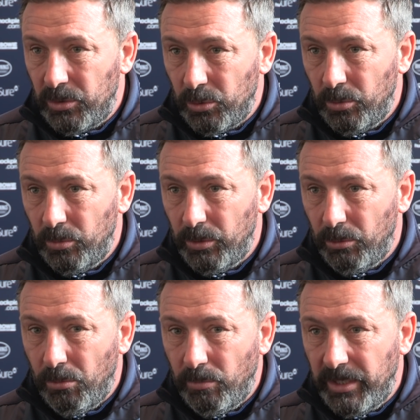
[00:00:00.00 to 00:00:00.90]
So we're
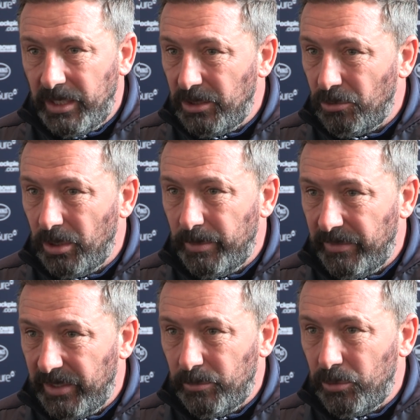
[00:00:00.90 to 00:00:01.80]
hoping that he's going to be
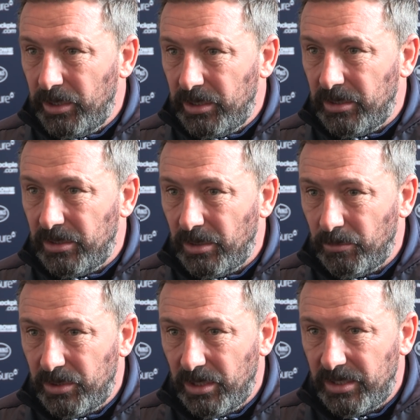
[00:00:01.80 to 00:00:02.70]
available to us in
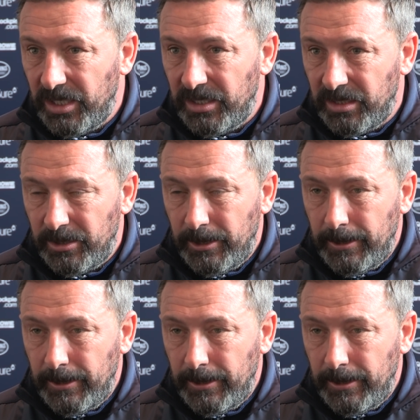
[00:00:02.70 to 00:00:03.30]
some sort of sense,